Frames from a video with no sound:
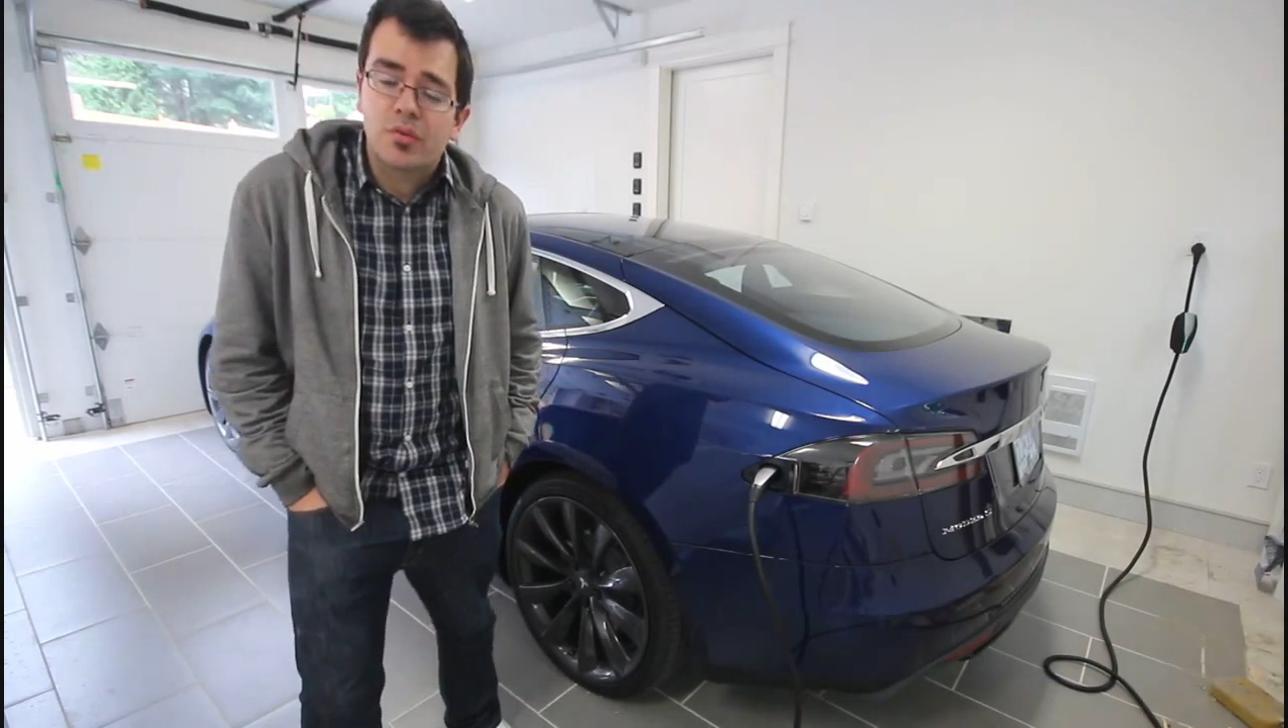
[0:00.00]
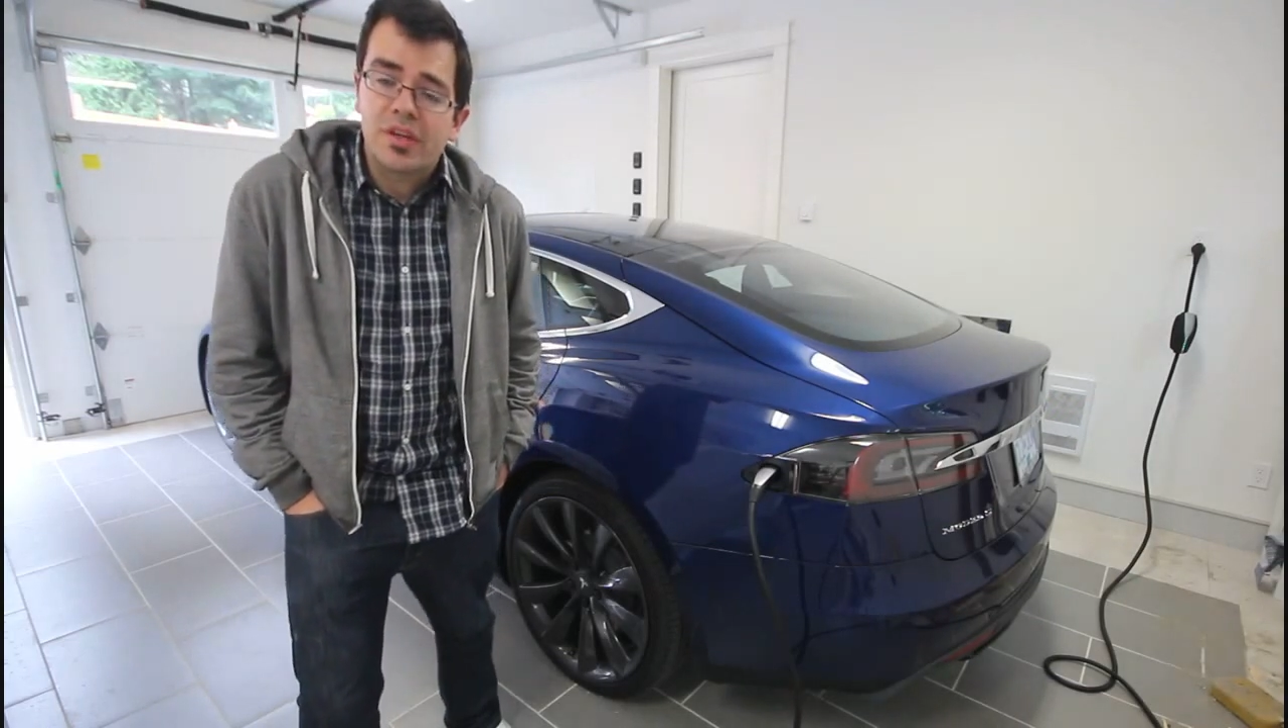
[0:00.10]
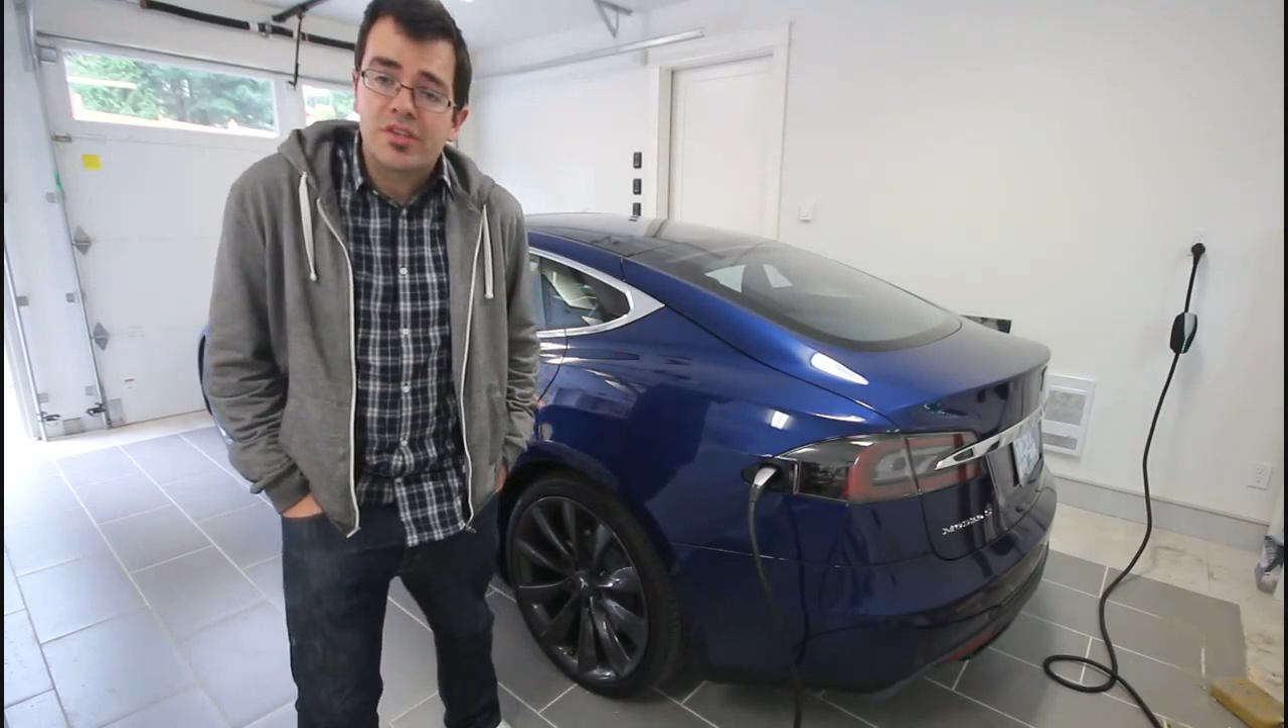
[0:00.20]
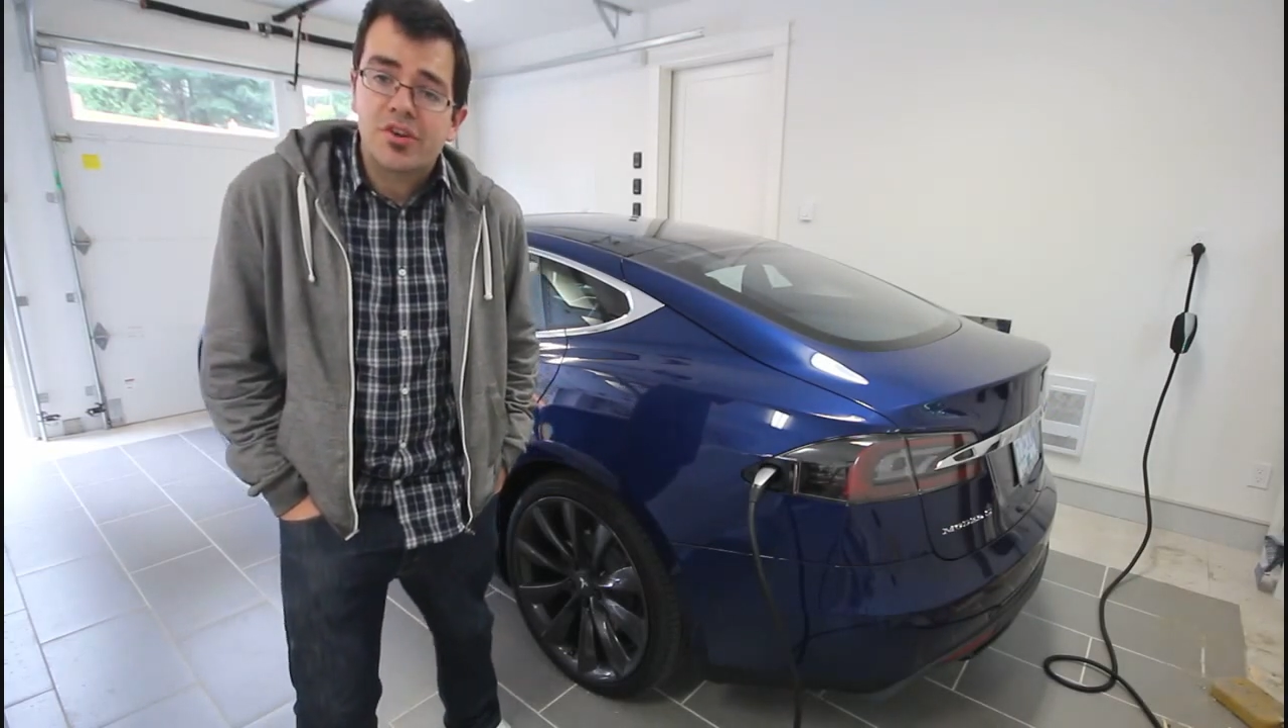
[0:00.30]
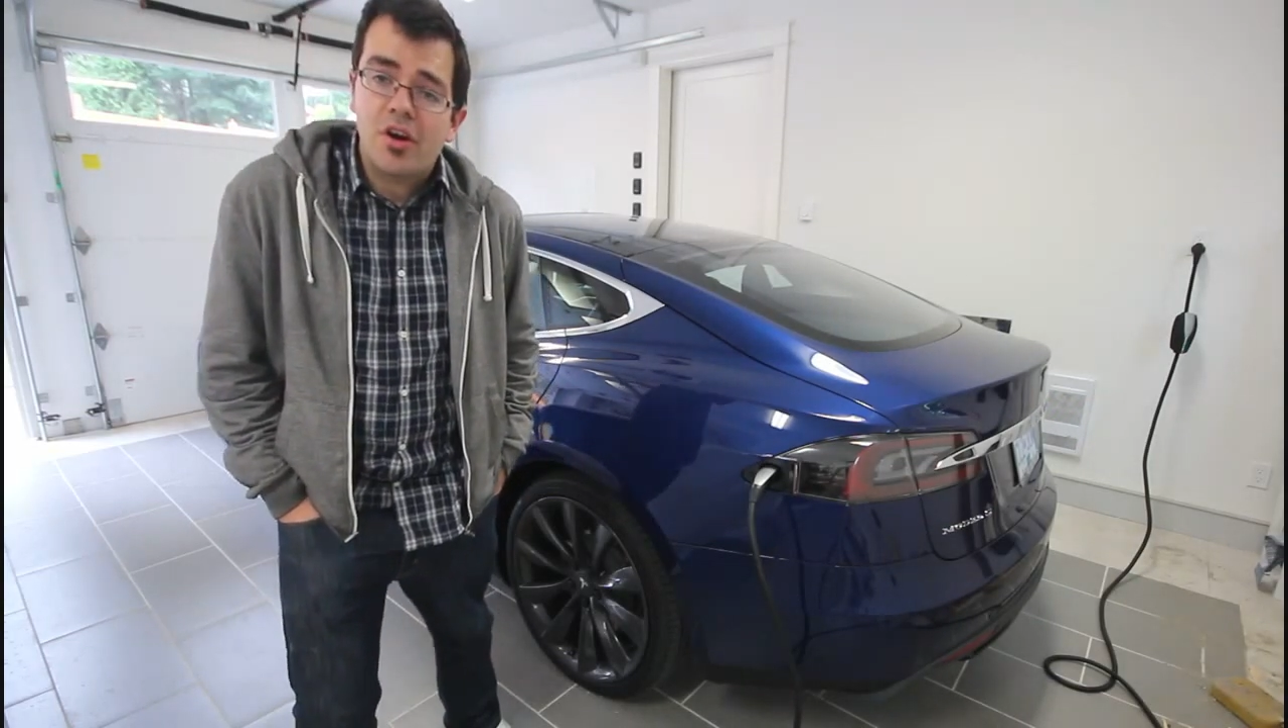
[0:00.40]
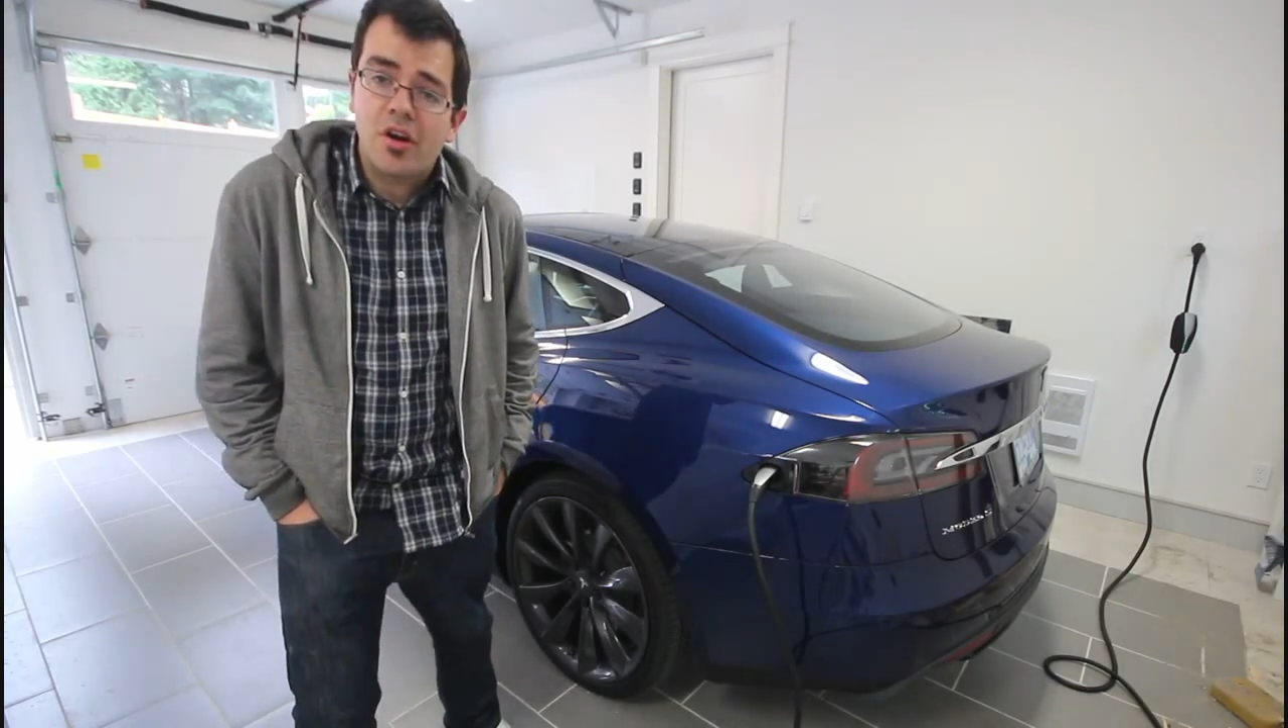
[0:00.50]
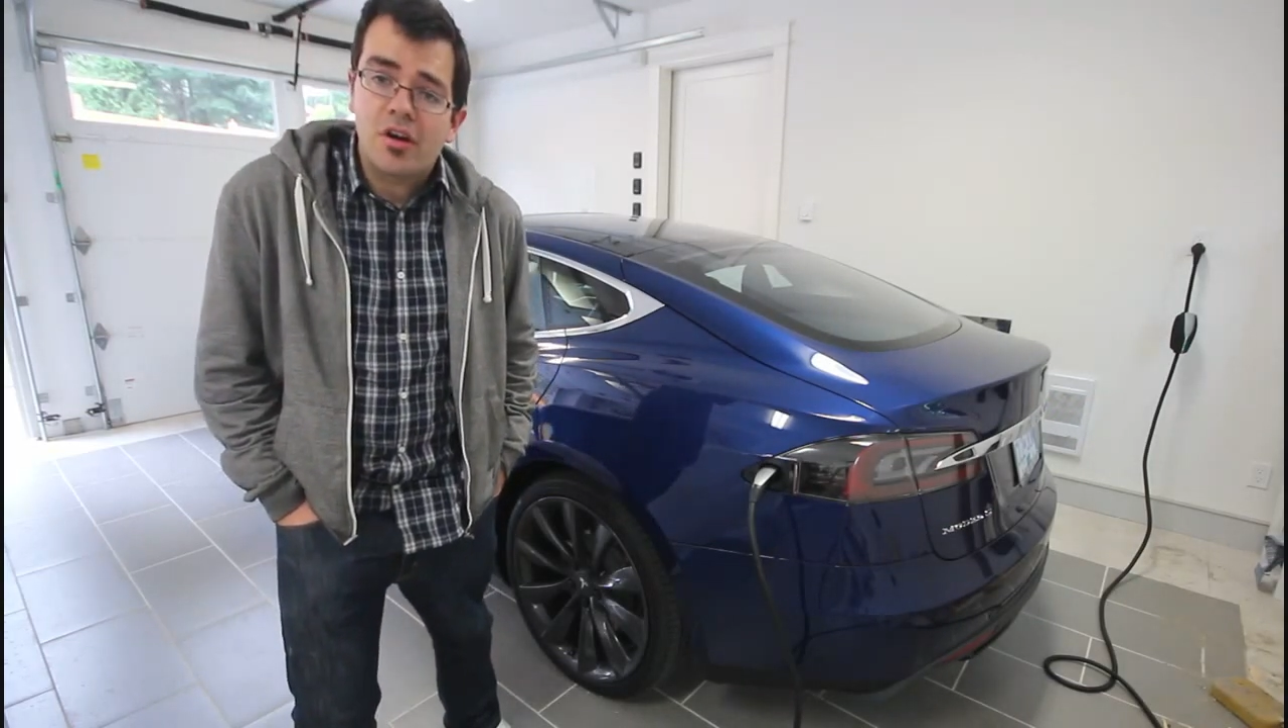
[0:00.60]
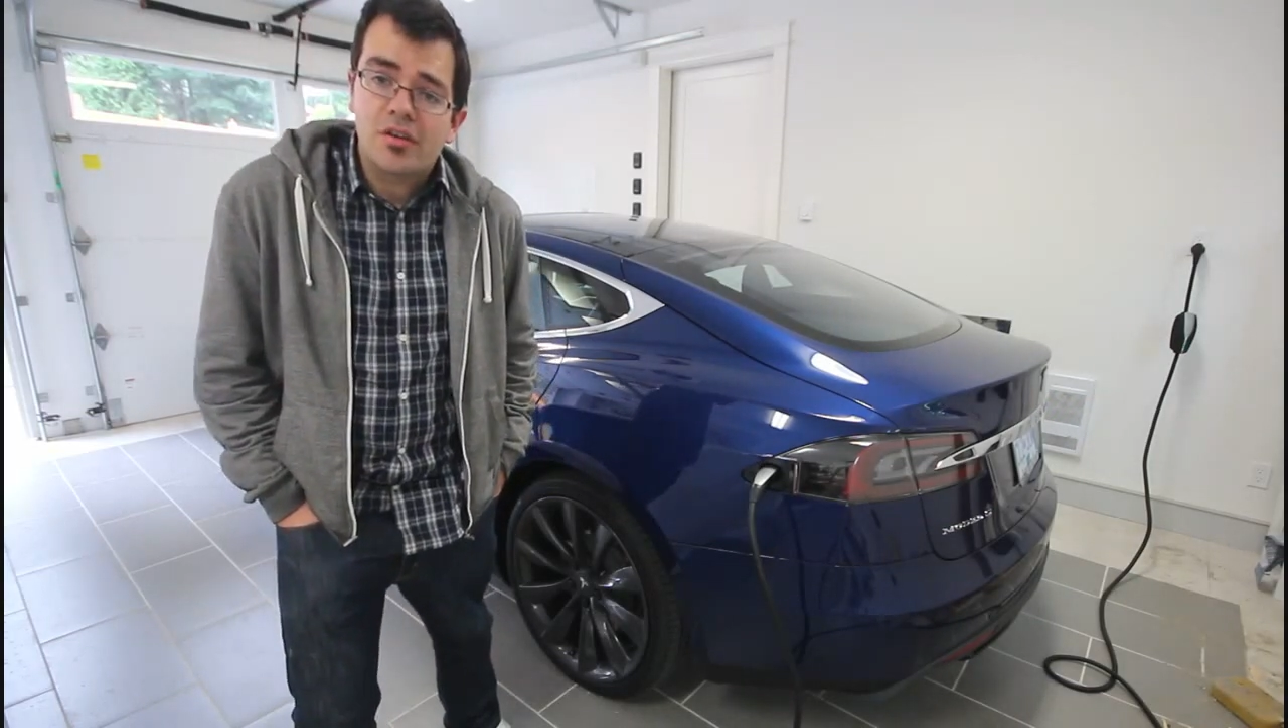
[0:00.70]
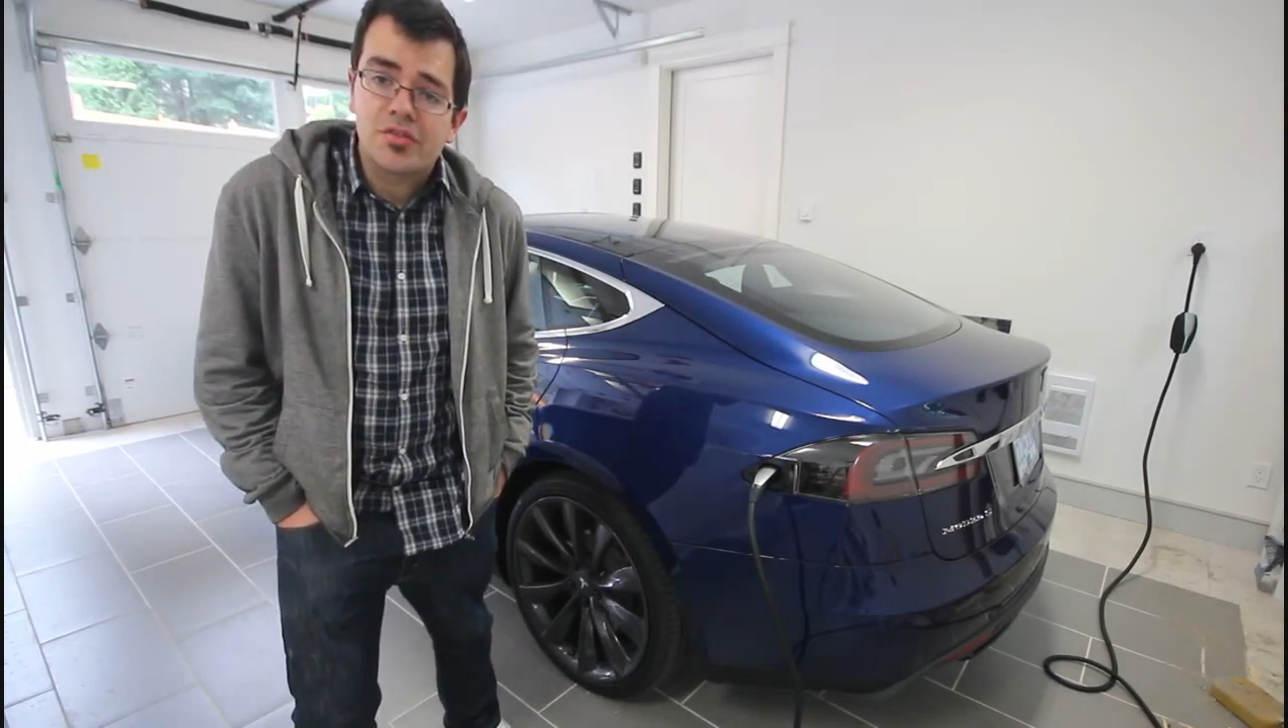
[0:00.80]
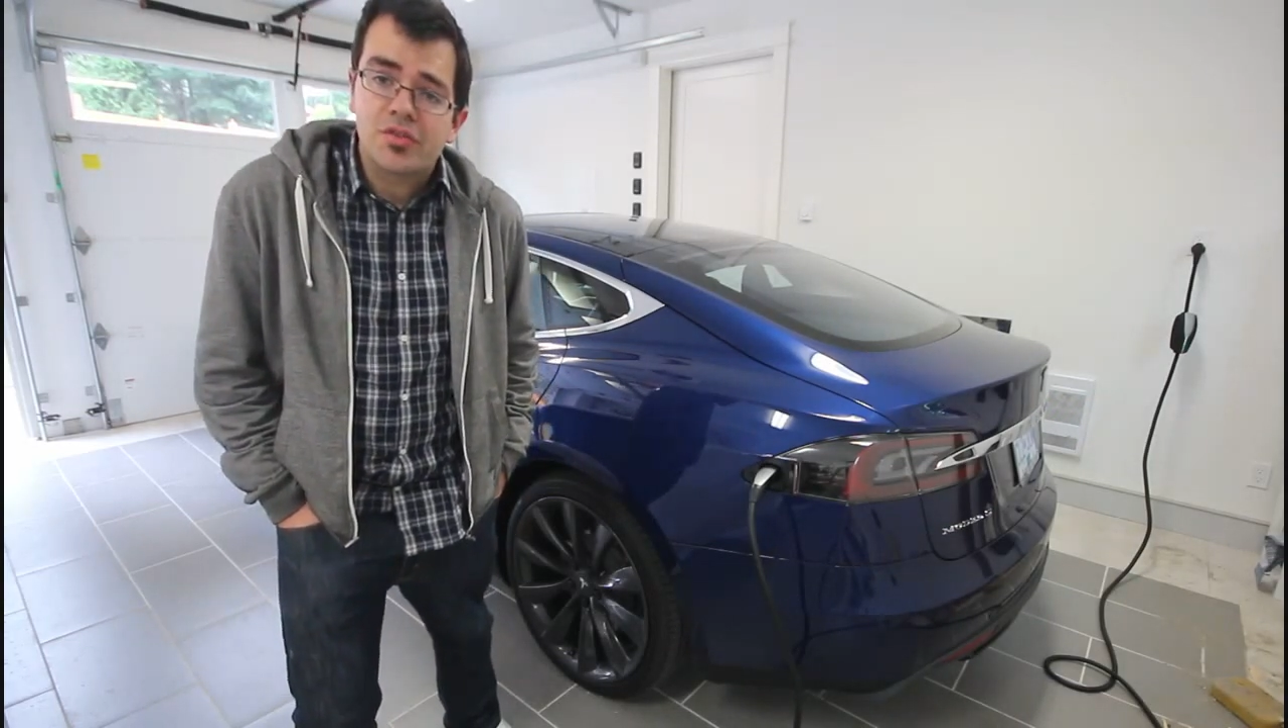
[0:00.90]

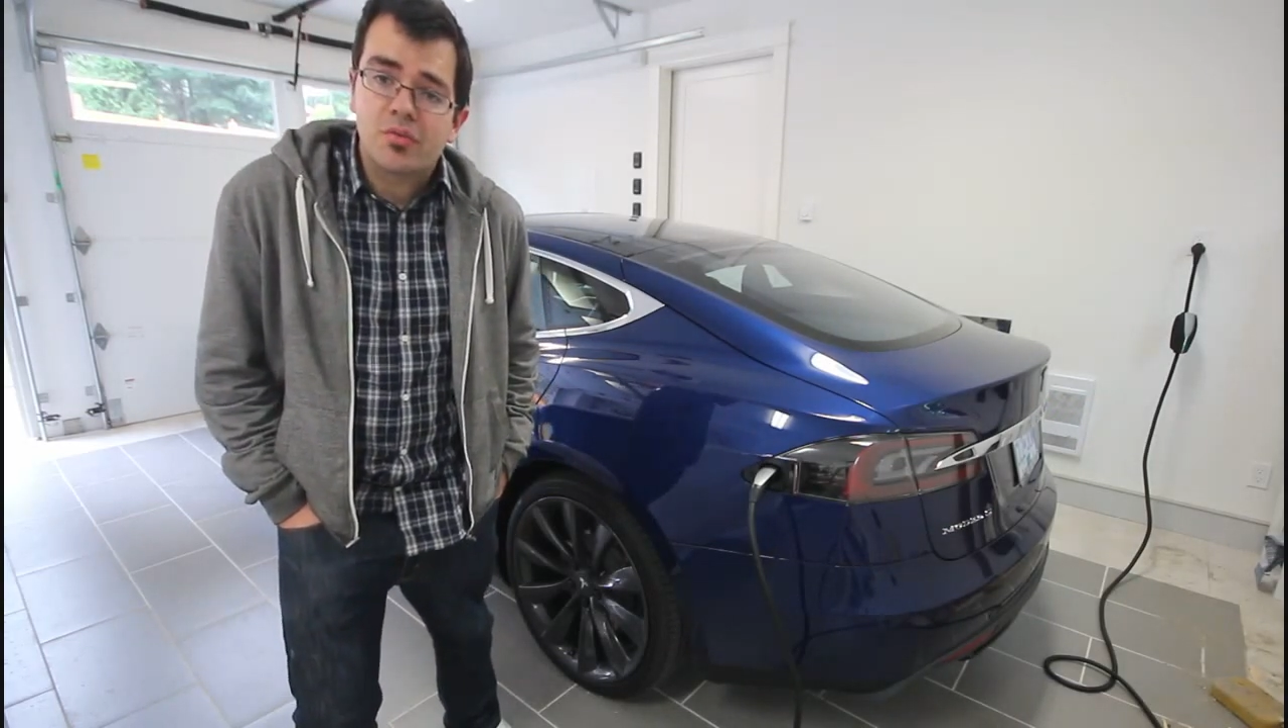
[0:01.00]
recharge